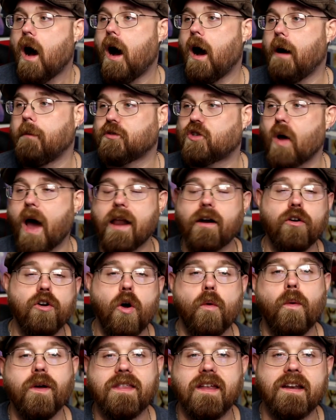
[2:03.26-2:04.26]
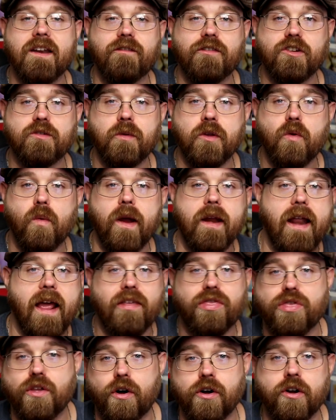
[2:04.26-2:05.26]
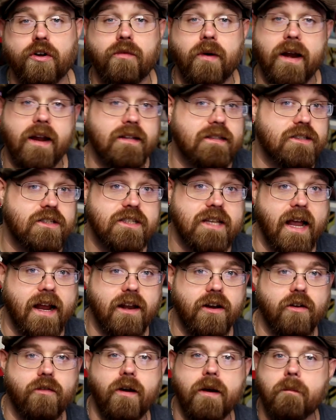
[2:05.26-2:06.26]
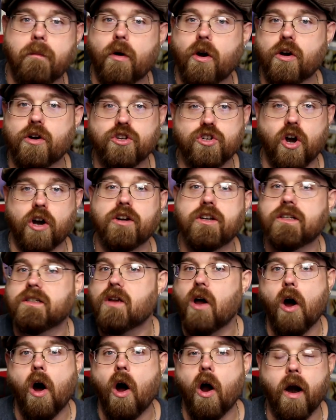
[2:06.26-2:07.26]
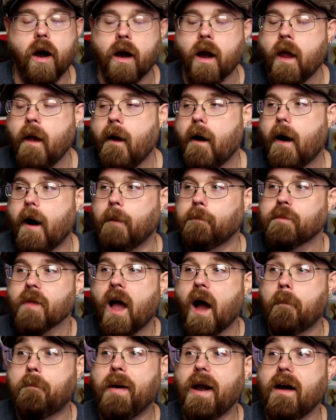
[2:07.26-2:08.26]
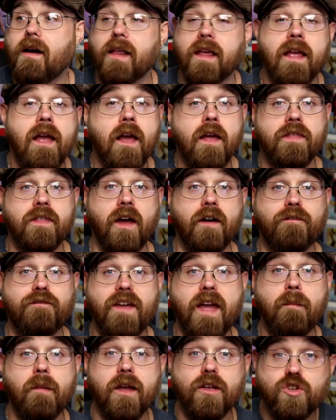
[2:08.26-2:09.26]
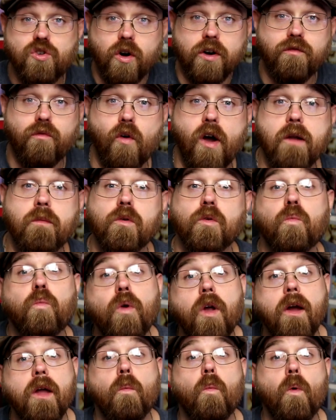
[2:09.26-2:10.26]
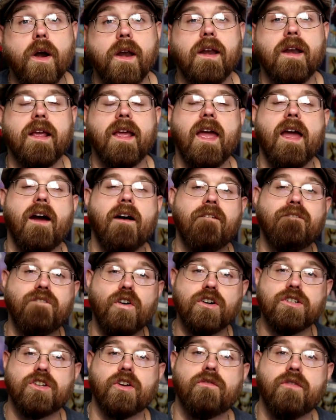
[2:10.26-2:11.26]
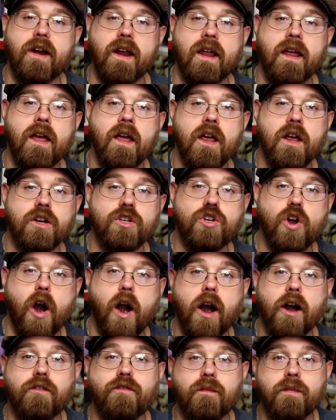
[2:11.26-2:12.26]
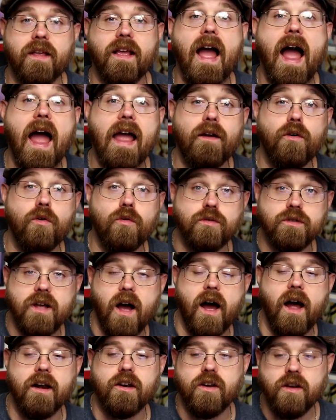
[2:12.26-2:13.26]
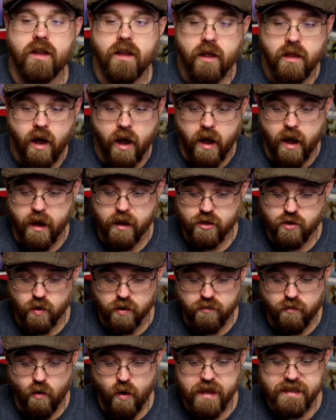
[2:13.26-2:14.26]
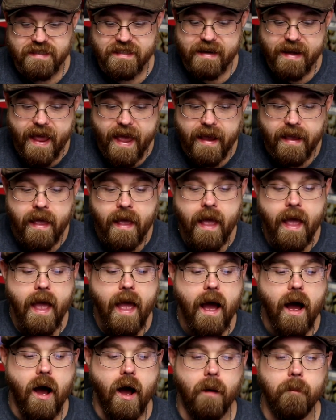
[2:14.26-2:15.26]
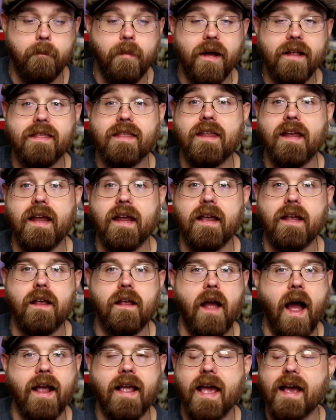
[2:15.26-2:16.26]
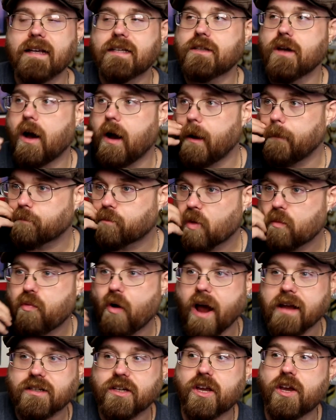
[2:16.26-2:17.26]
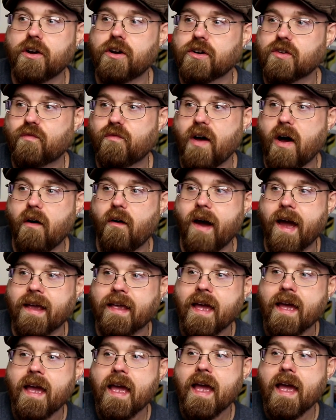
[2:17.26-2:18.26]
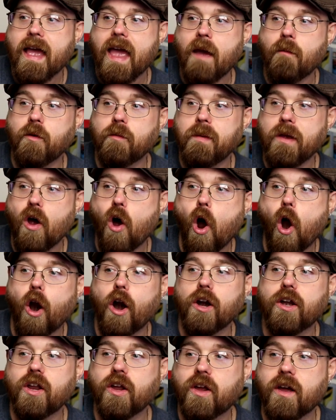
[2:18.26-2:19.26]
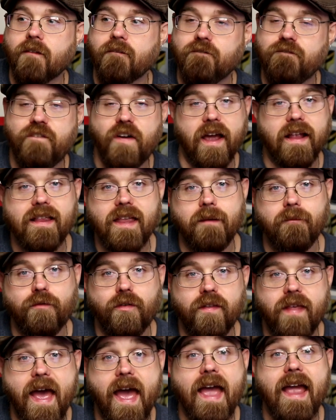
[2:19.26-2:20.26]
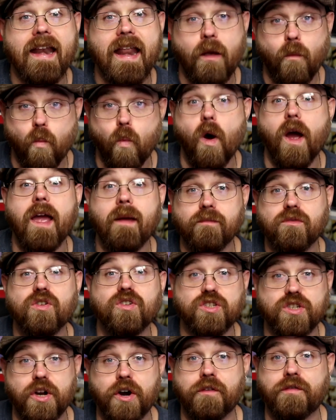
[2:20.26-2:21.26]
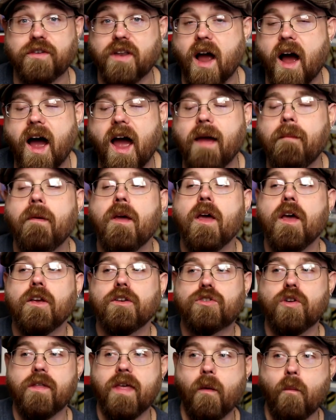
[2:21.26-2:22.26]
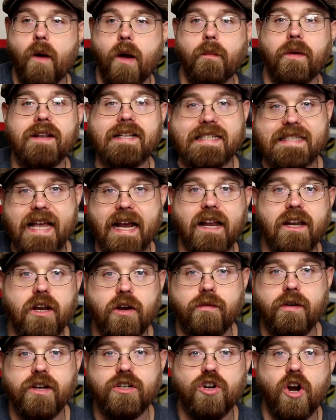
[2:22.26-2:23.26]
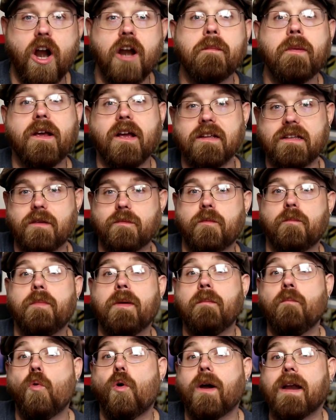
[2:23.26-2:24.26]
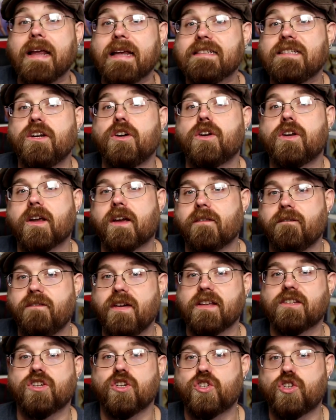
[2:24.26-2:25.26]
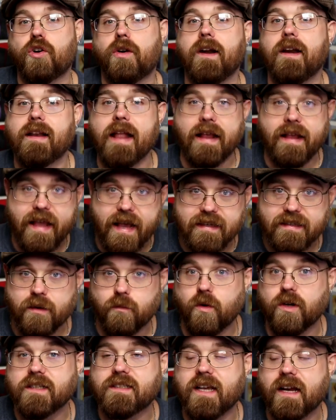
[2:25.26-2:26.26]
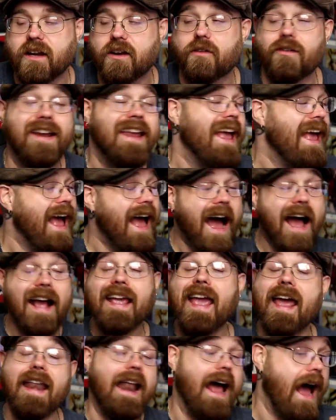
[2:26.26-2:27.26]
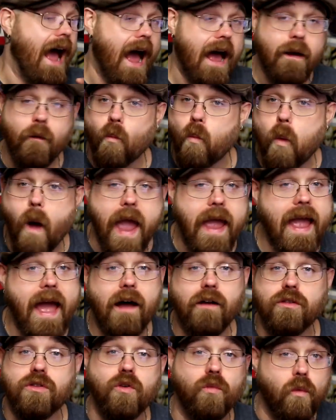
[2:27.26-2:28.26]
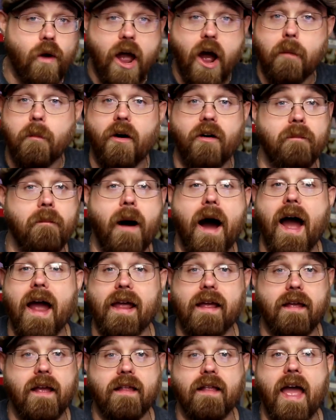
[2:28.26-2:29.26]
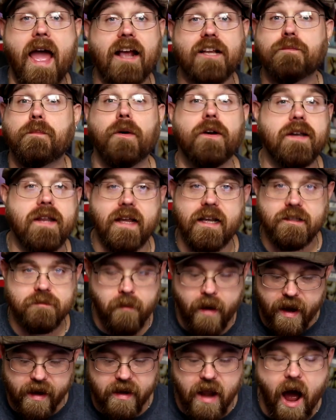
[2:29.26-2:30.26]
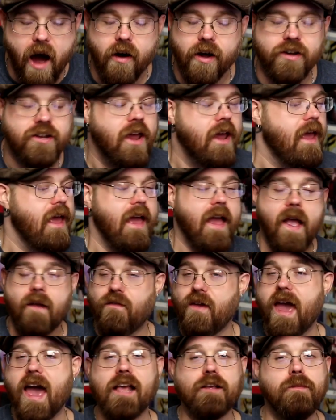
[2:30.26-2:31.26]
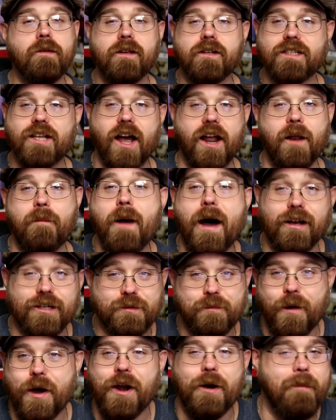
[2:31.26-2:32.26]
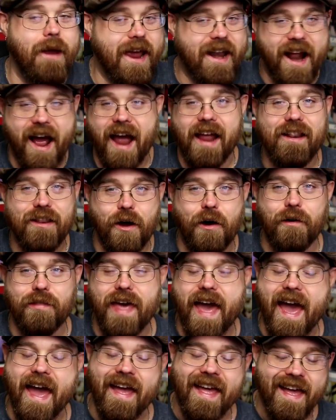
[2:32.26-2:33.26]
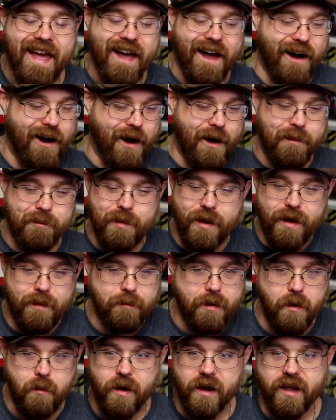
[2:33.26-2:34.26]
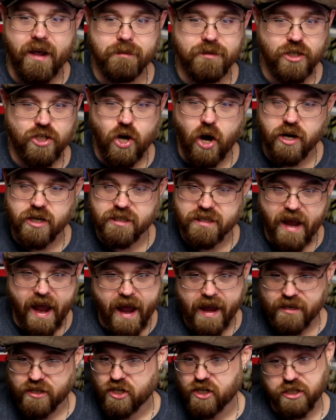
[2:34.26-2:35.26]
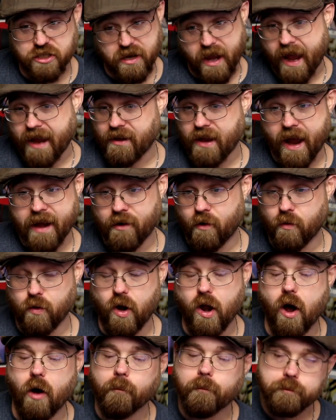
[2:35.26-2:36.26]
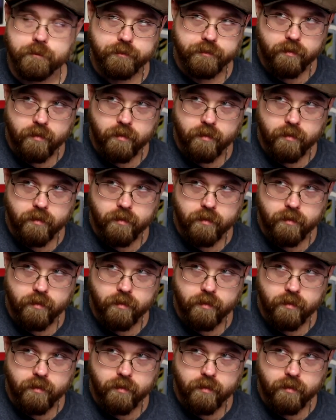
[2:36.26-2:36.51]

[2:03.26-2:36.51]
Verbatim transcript: Um, so I don't know what the difference between a third degree and second degree murder charges are. Um, apparently, the family of George Floyd were really wanting to get a first degree charge from the guy who was on uh, George Floyd's neck, um, but the I guess um, prosecutors felt like it would be hard to convict him for that, and they want him to serve time, so they went with a second degree charge because it would be more easier to convince a jury that yes, it was second degree. Again, way out of the realm of my expertise, my knowledge. If you ask me, son, about Spider-Man, I know that. Um, but but when it comes to charges, I just I, I don't know.